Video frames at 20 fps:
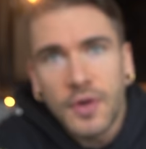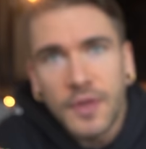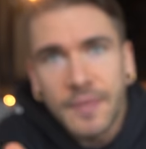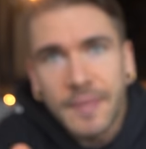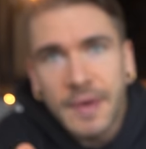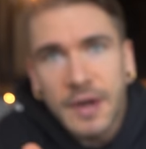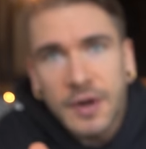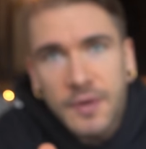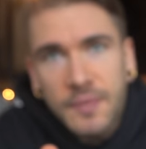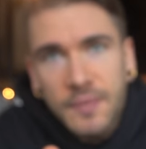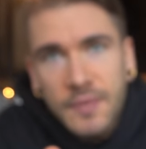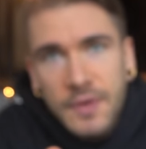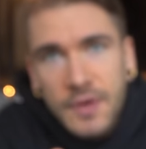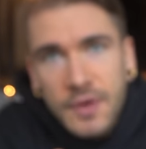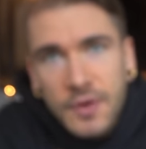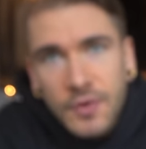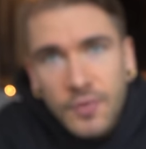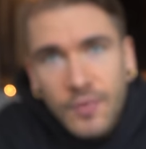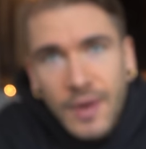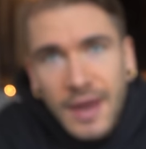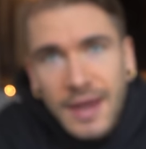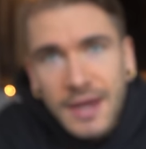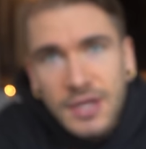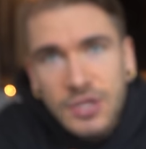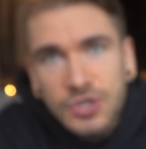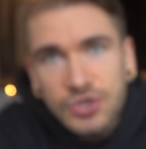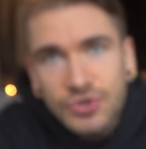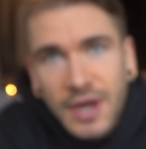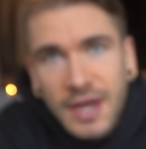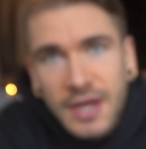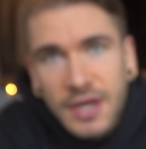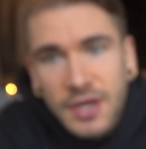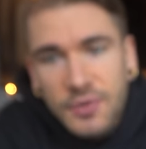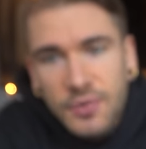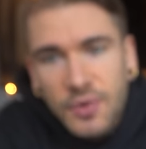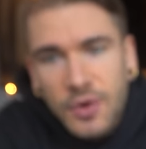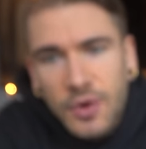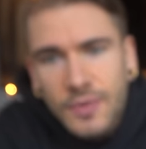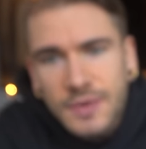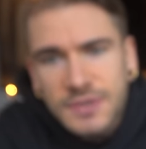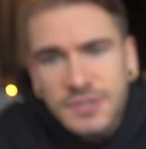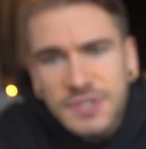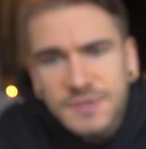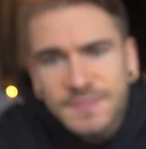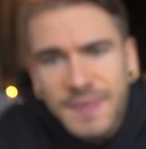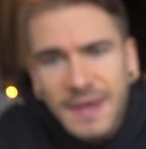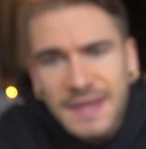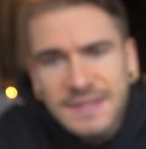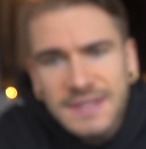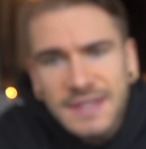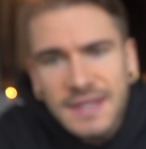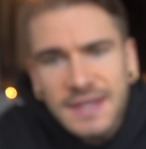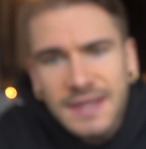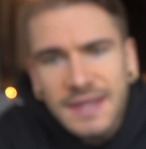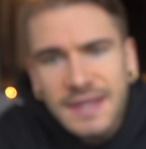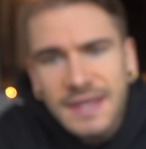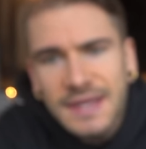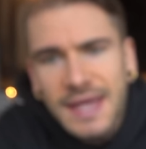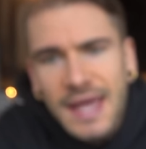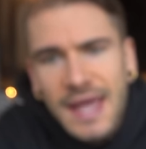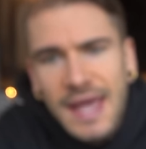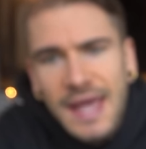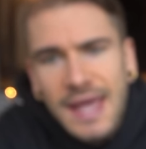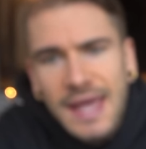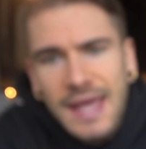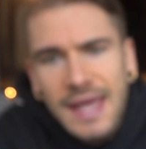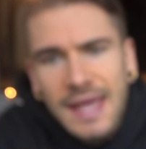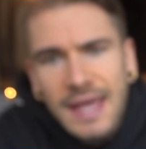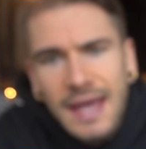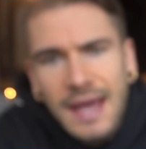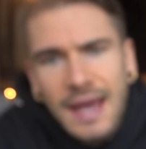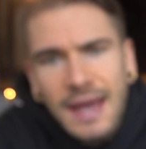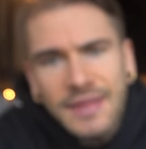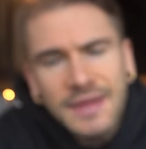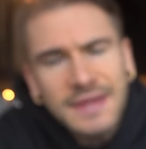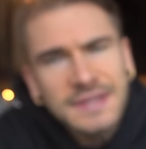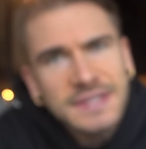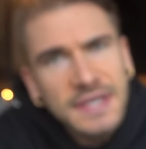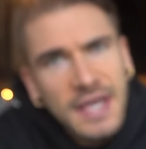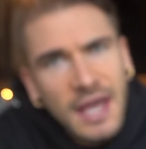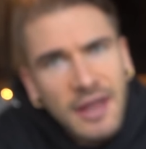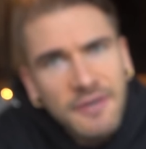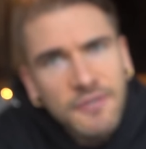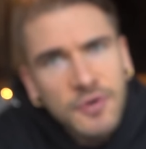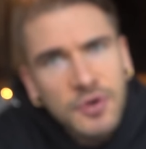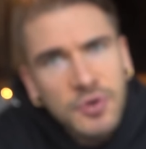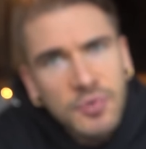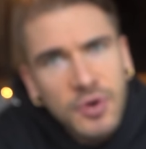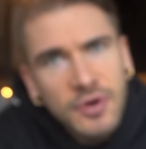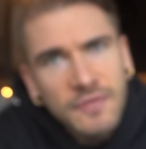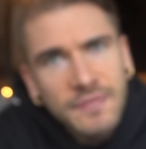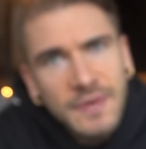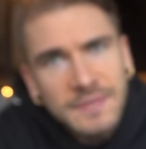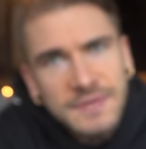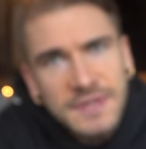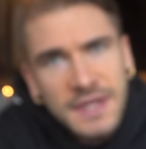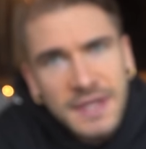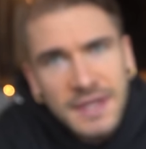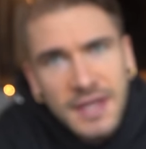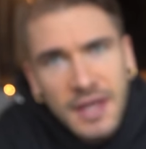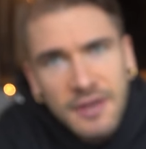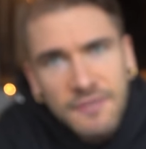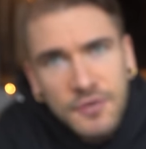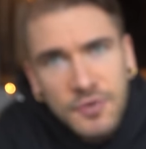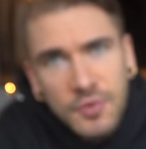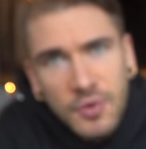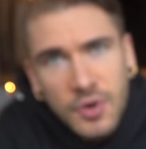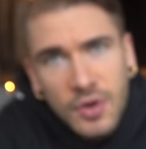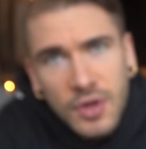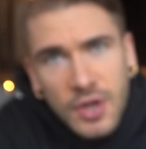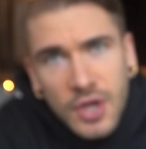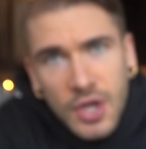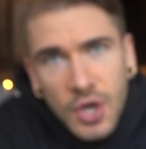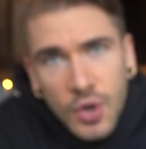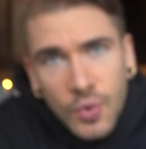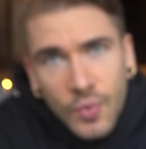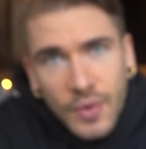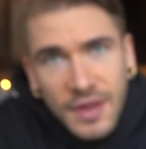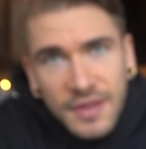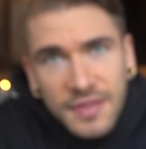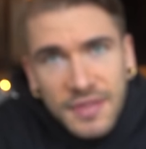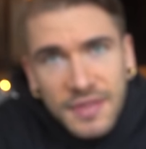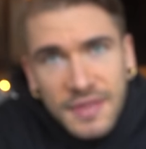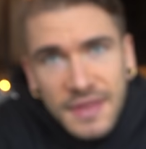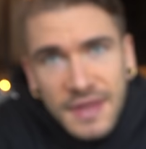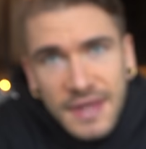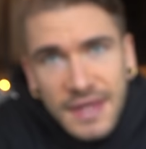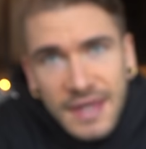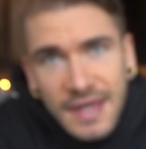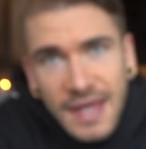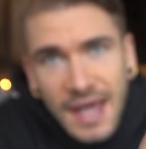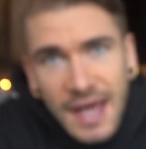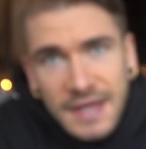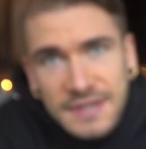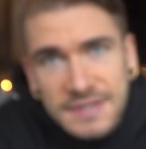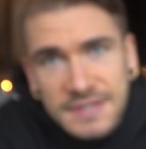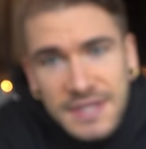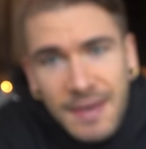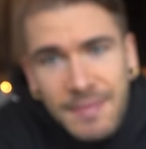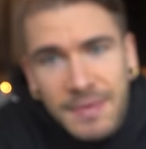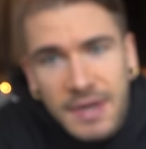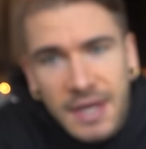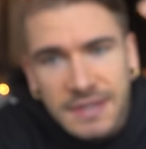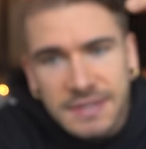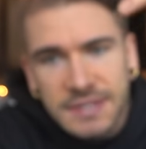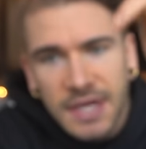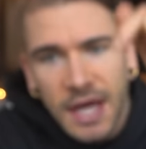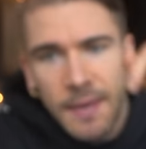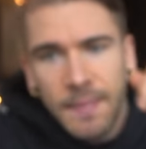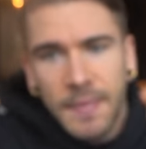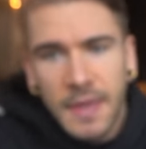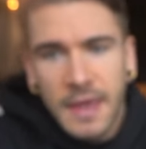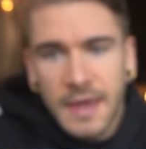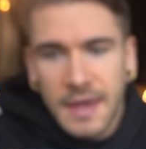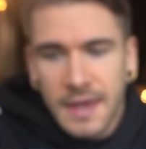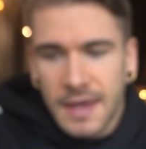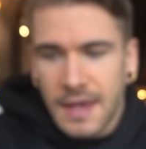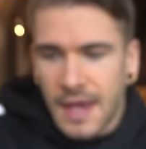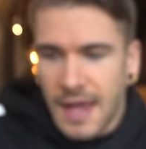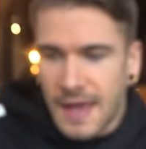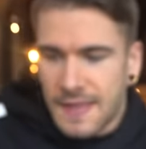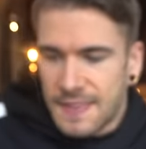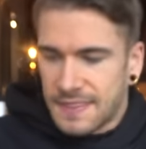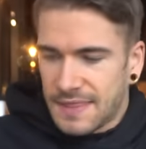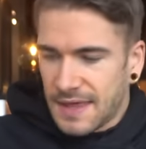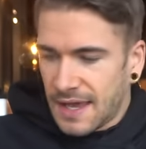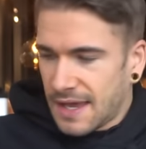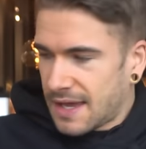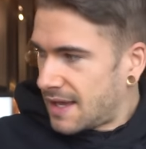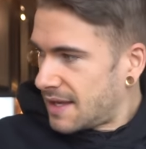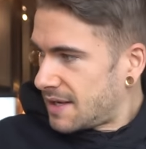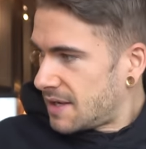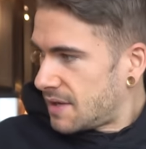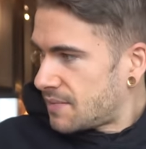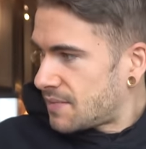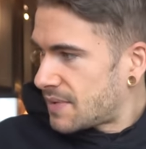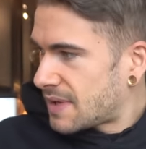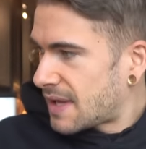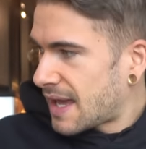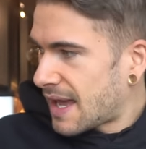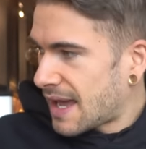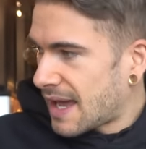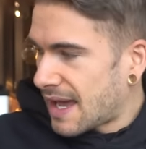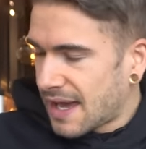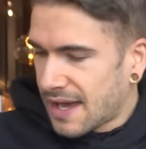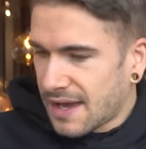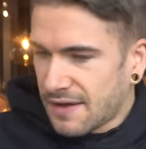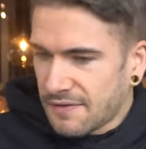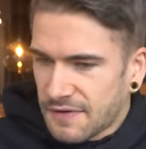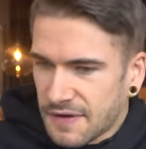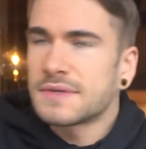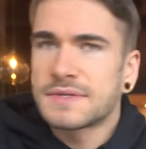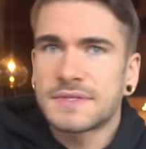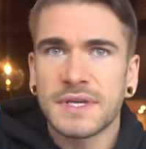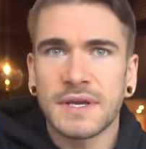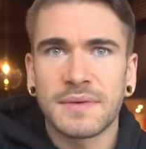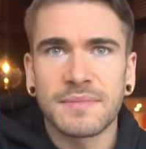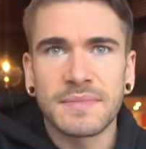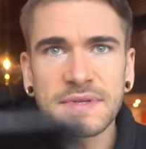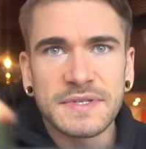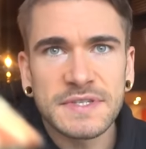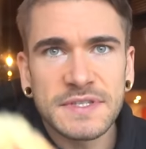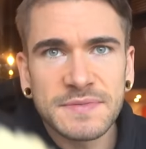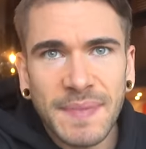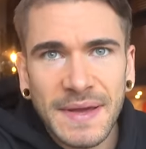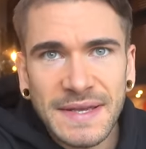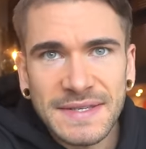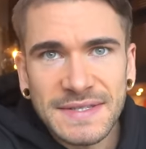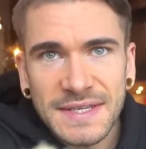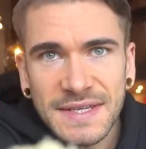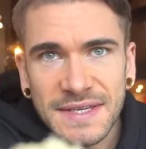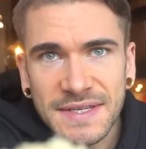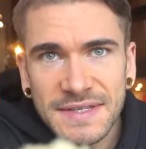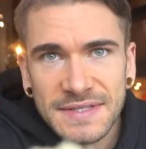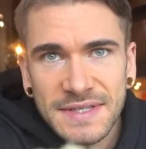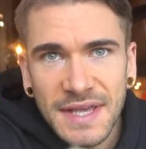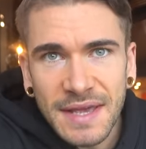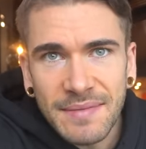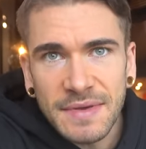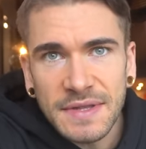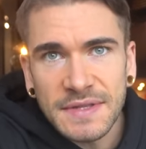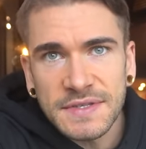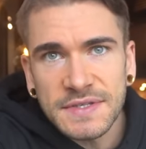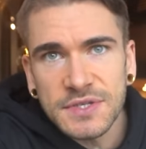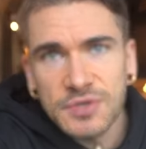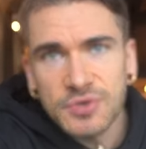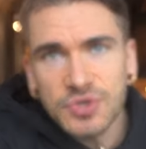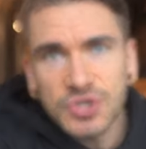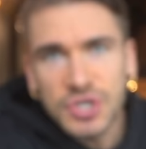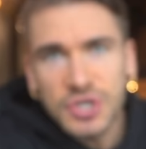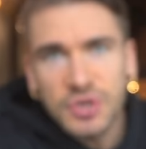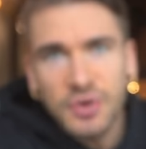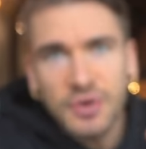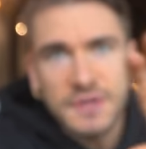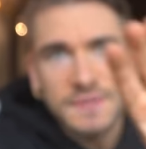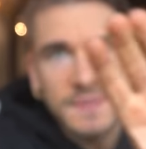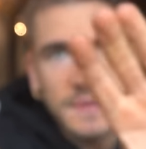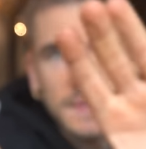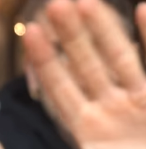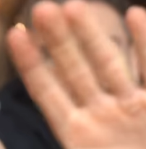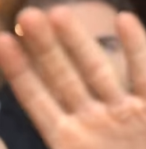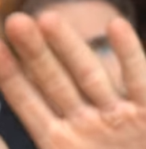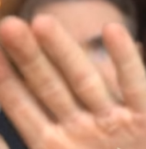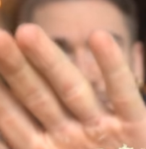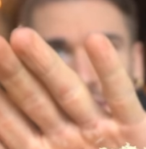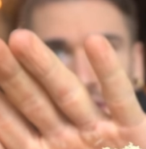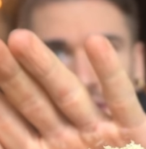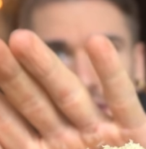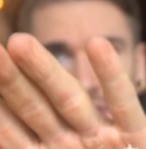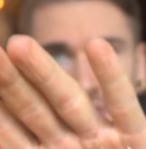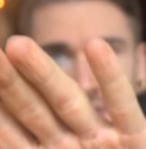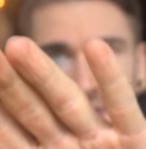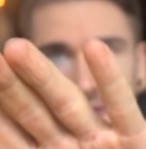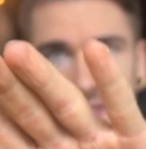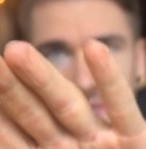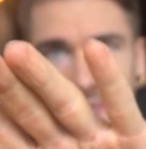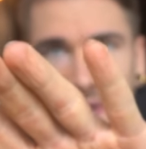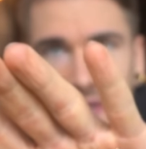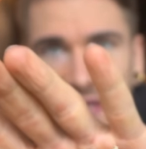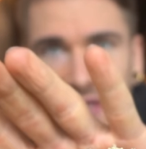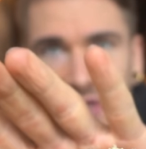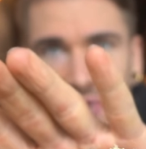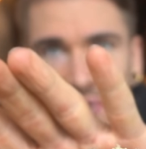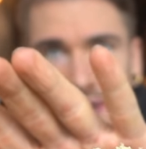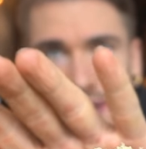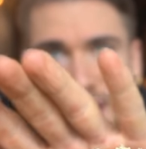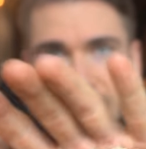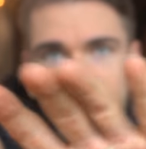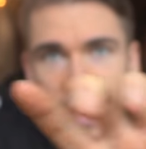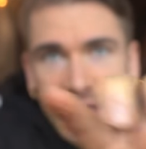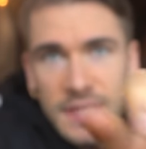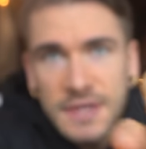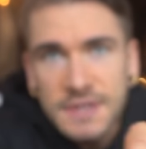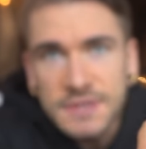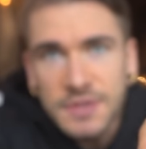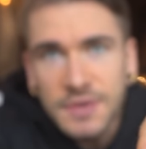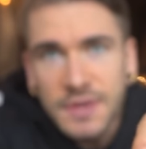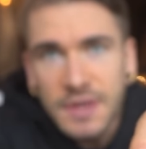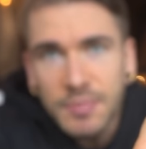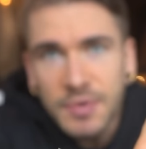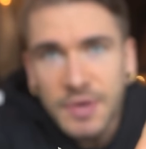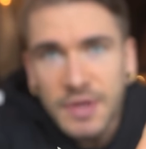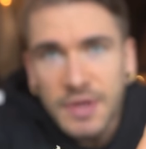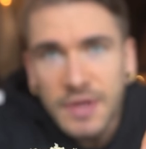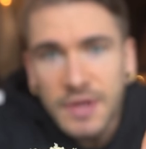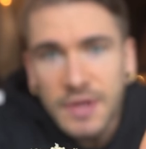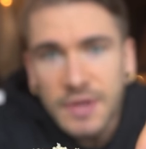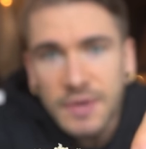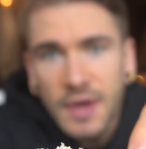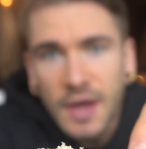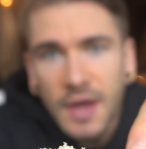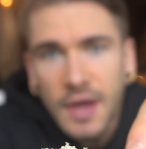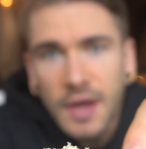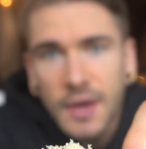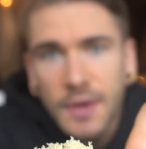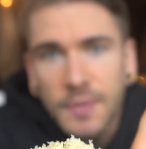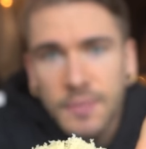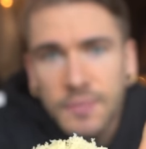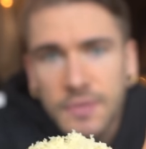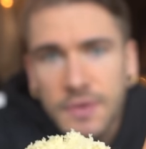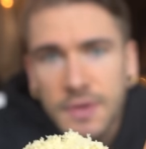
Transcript: in the middle. Red dragon roll, which is basically a, I think it's a California roll, if I'm not mistaken, California roll with the salmon on top. And then we have some spicy salmon sushi, or spicy salmon nigiri. This is the way they do it. So they put a